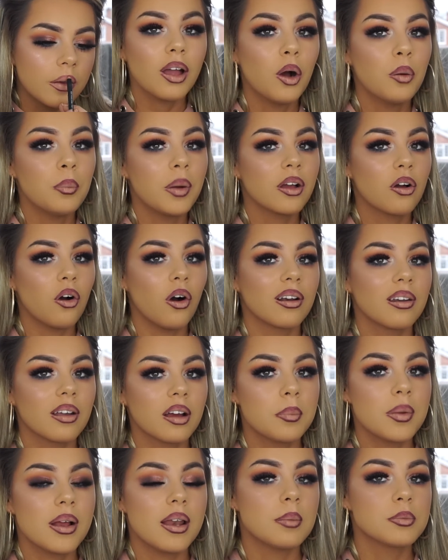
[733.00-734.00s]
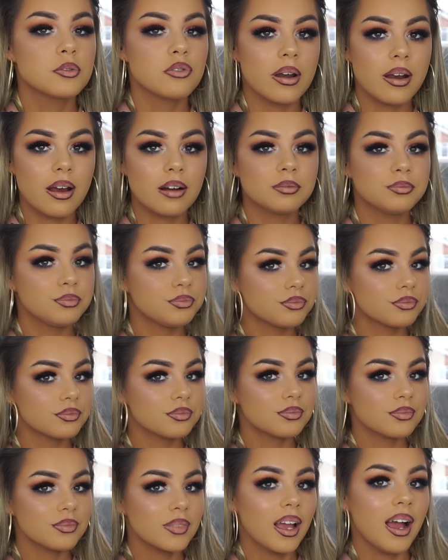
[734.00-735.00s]
Oh my god, look at my lips right now.
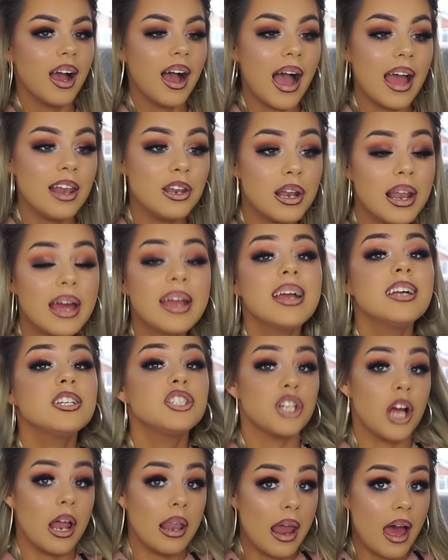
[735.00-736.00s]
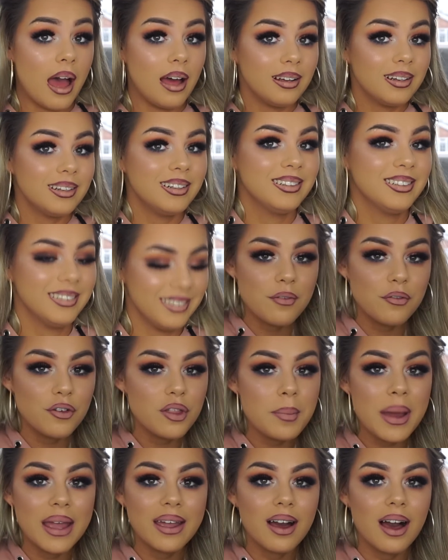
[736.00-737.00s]
I look like a chola. For
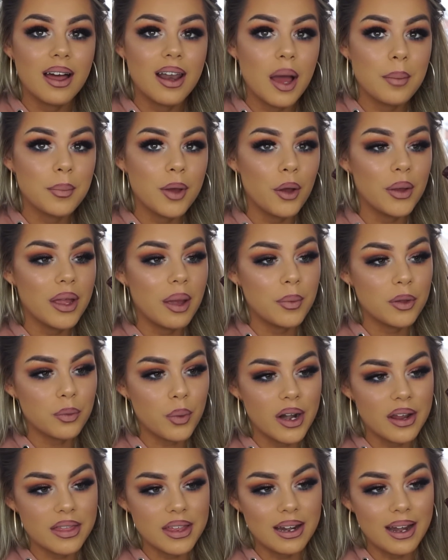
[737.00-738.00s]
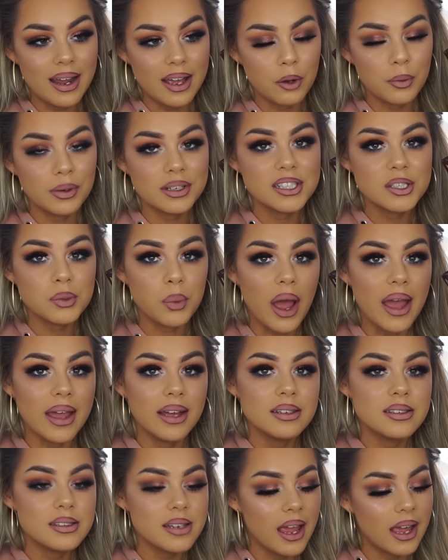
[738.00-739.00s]
the main colour, I'm going in with one of the liquid
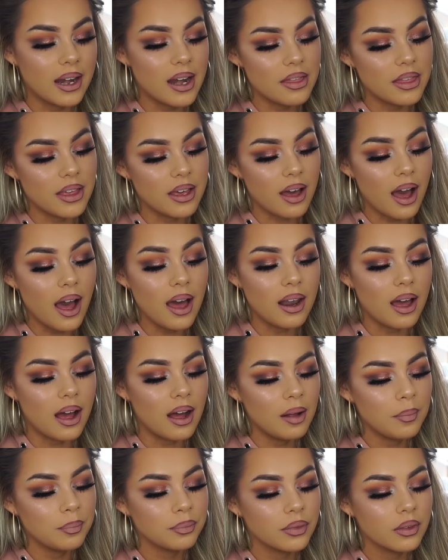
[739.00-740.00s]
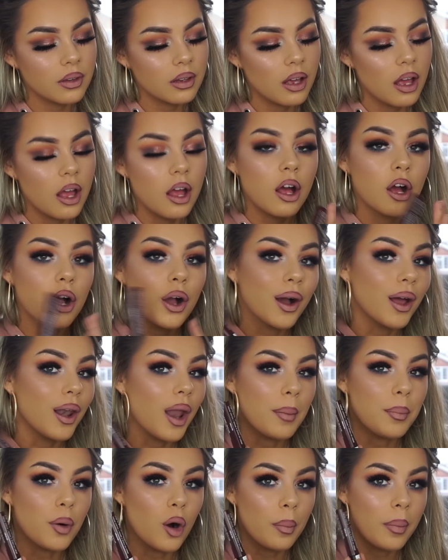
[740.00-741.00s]
suedes in the colour
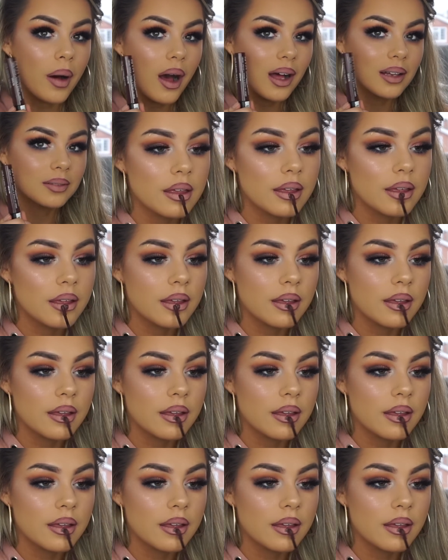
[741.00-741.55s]
Club Hopper.